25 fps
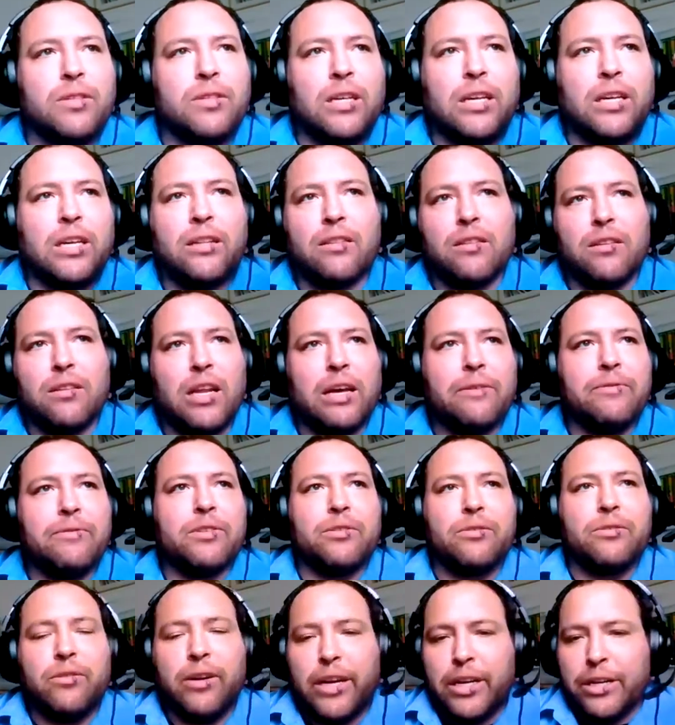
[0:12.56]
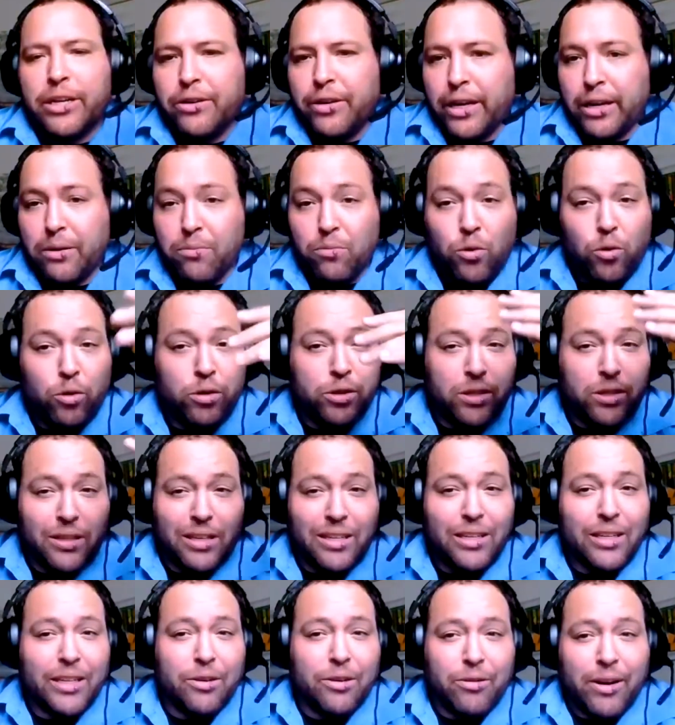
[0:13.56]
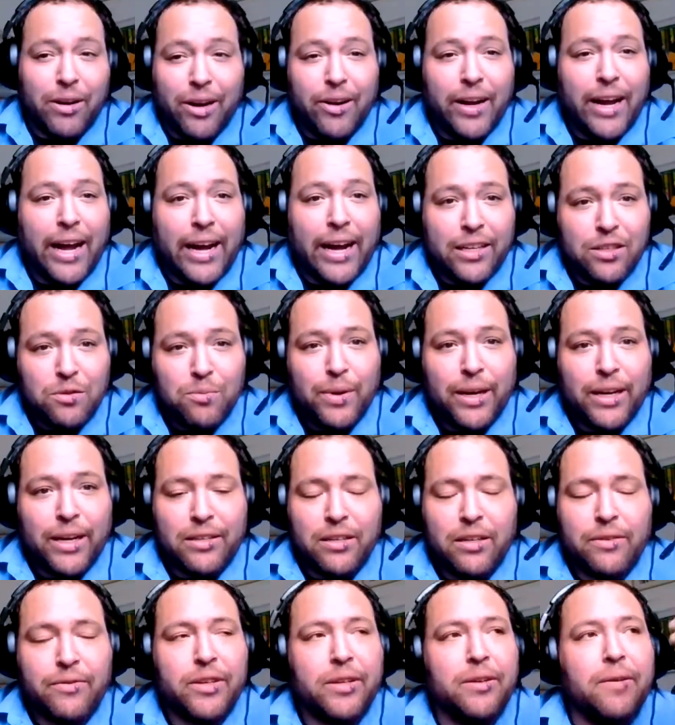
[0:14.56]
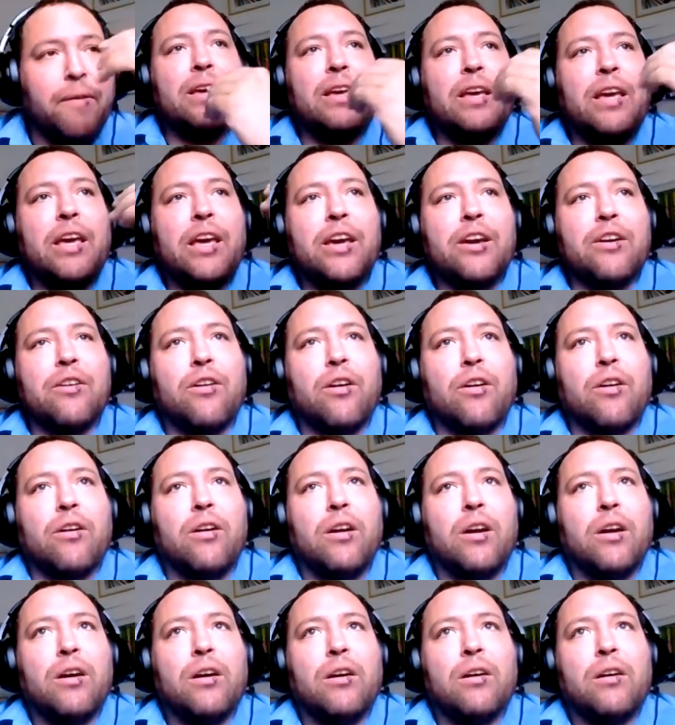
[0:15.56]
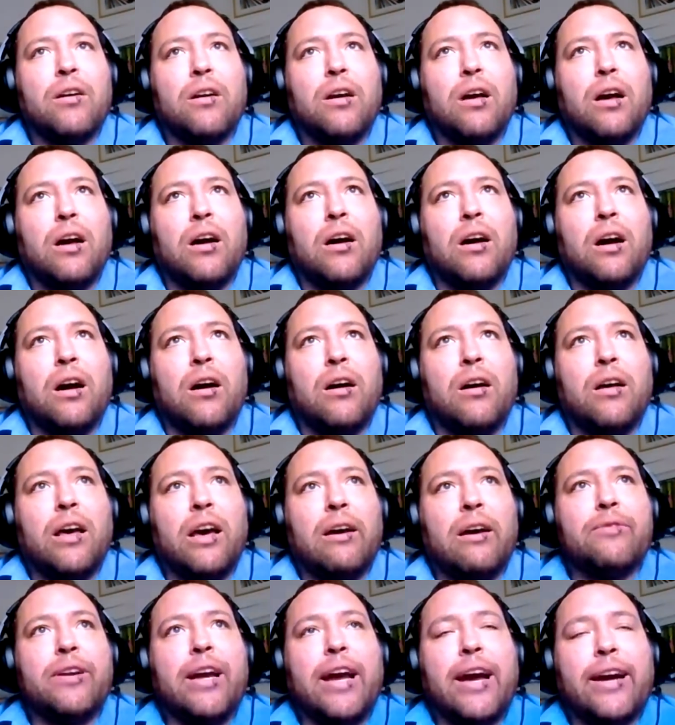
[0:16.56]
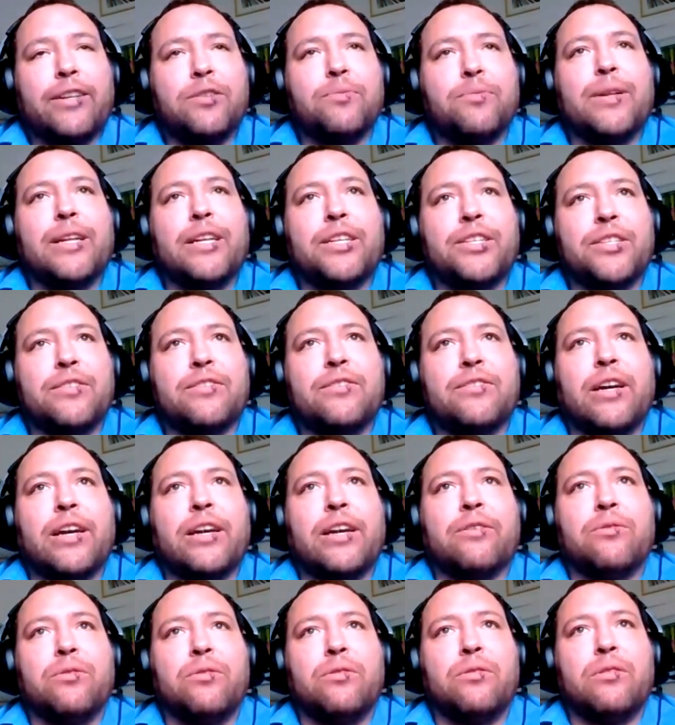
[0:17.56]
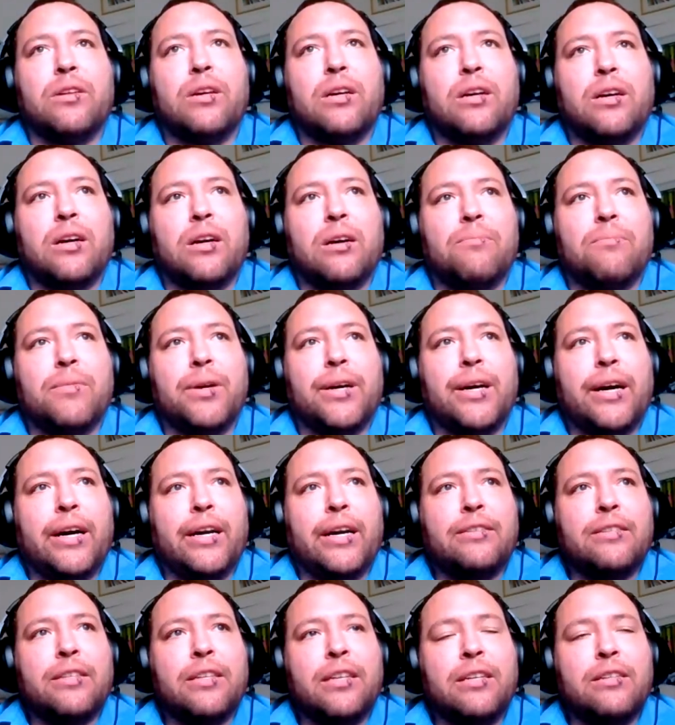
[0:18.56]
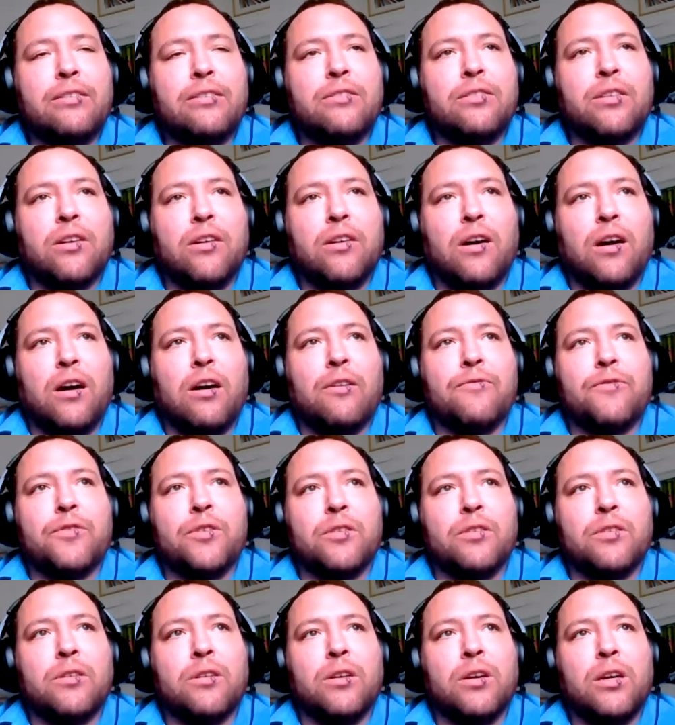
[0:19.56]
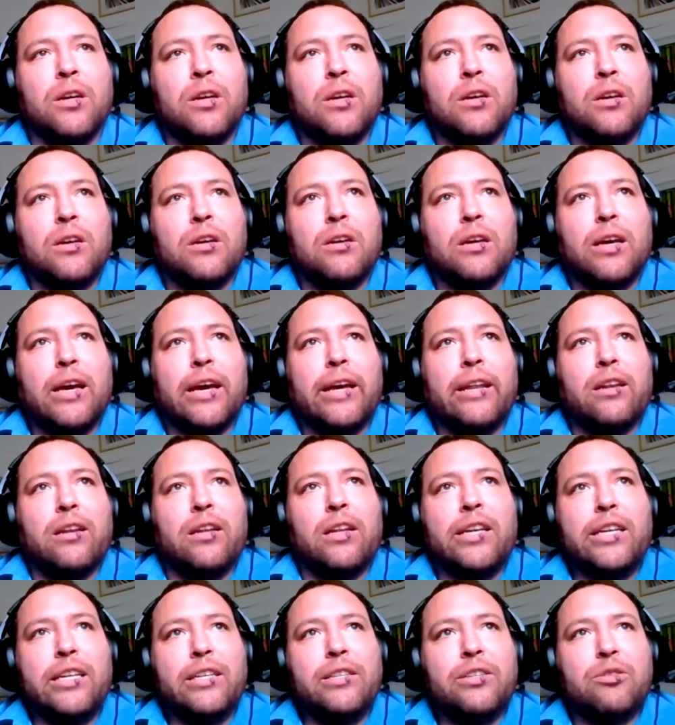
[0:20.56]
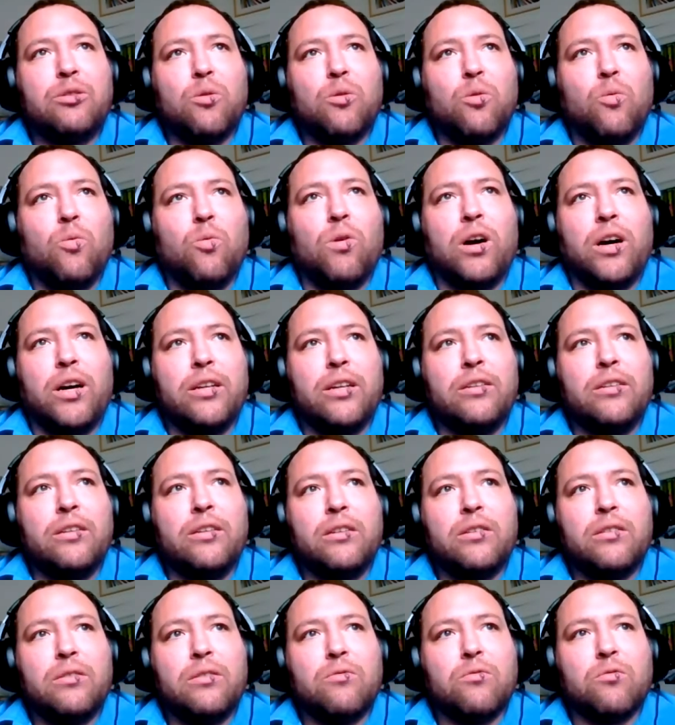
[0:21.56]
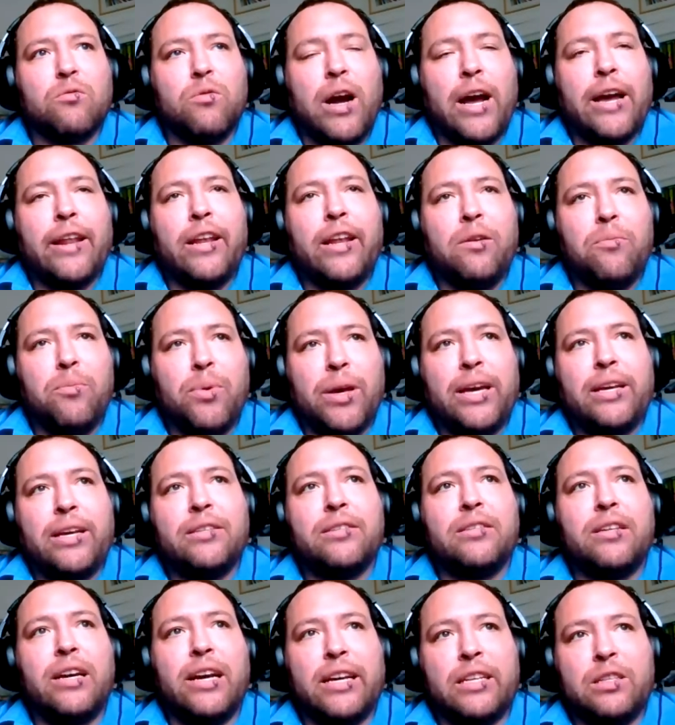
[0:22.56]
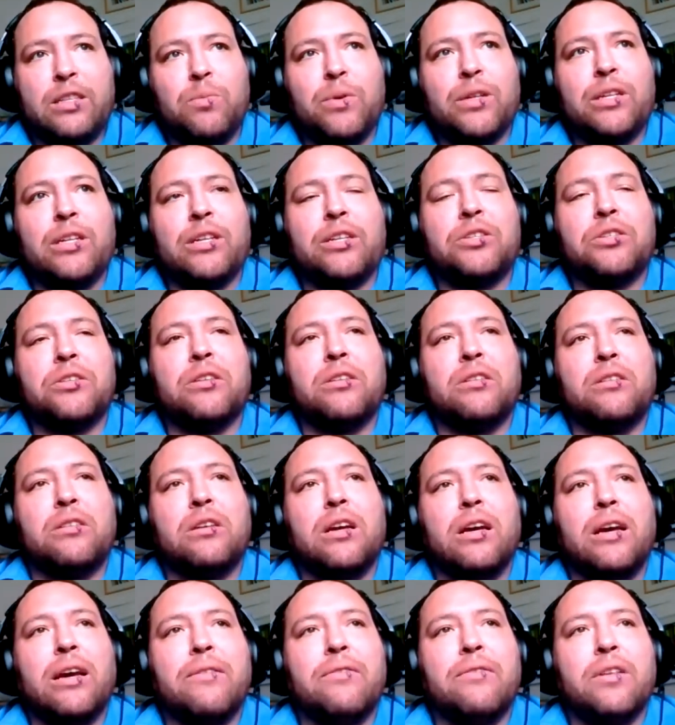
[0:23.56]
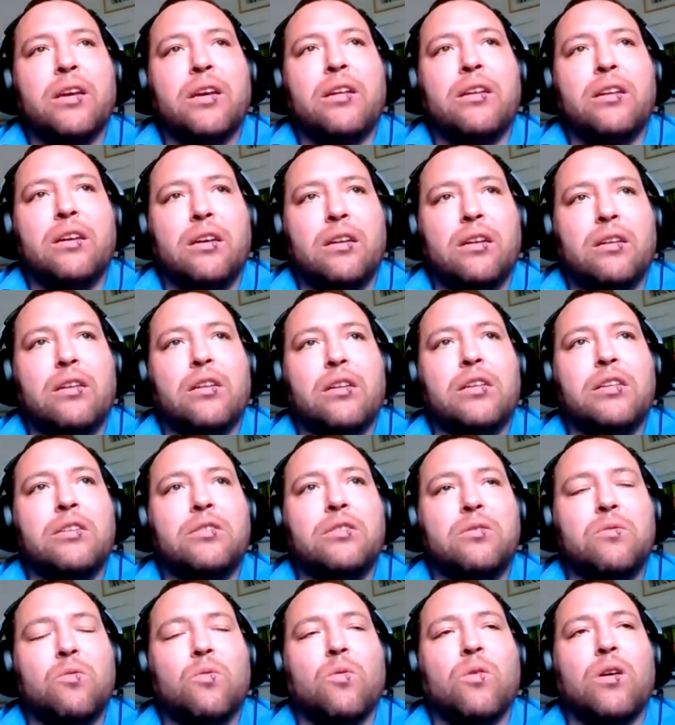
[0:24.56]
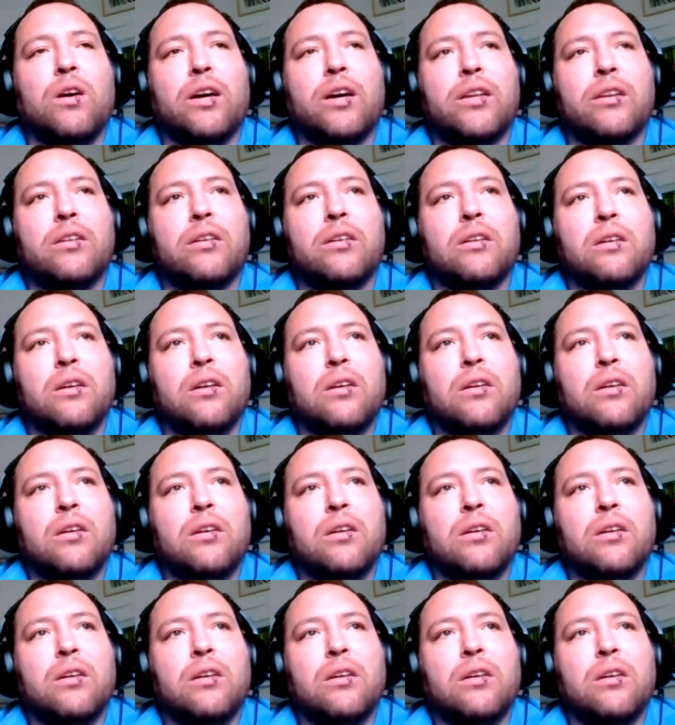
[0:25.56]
10th, 11th grade, you get more into the literary aspect of it. Here, every expedition cycle, I tend to offer at least one writing-based expedition and then at least one